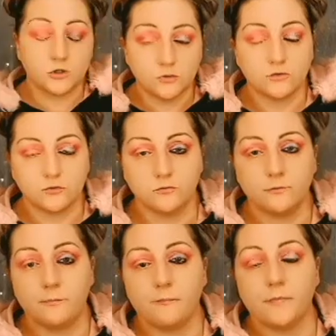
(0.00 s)

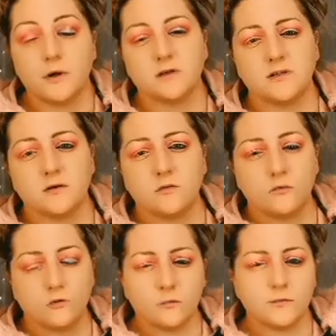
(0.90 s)
YouTube, because I
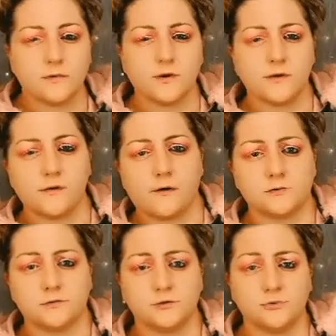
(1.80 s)
don't normally
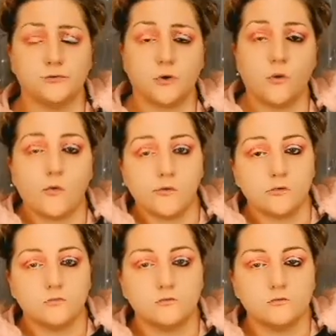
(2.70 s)
do the
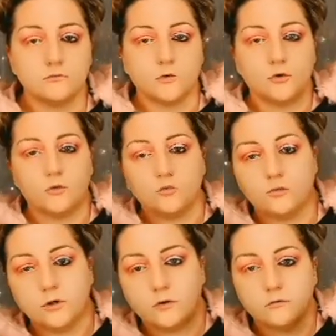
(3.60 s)
whole new
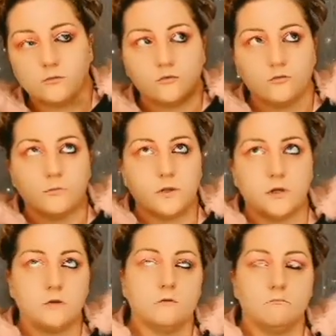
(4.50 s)
year, new
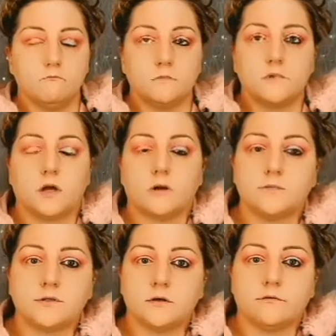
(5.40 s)
me
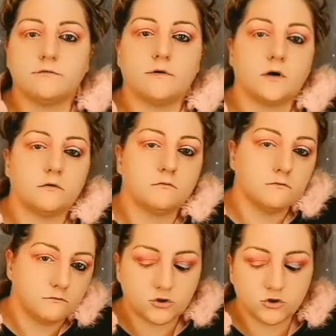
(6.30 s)
type stuff. I
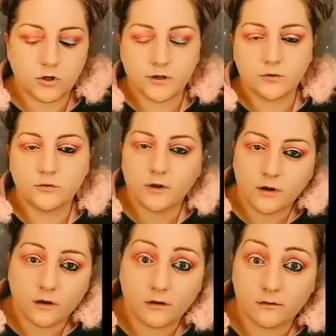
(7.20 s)
try to do that
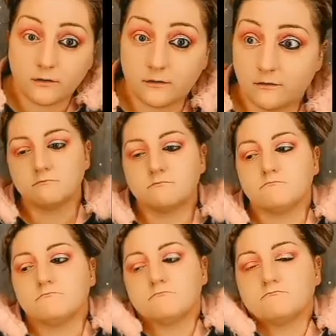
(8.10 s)
on a like
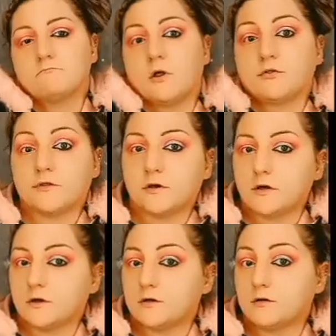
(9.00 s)

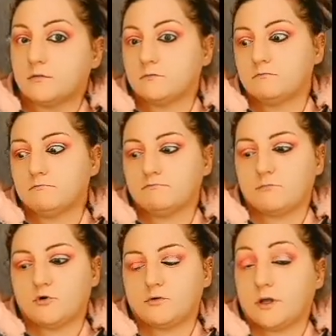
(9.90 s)
monthly
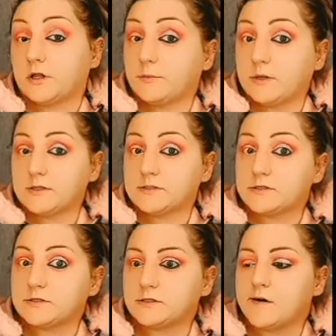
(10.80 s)
or daily
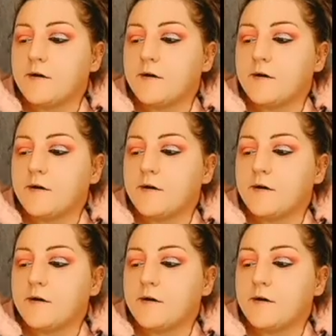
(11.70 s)
basis.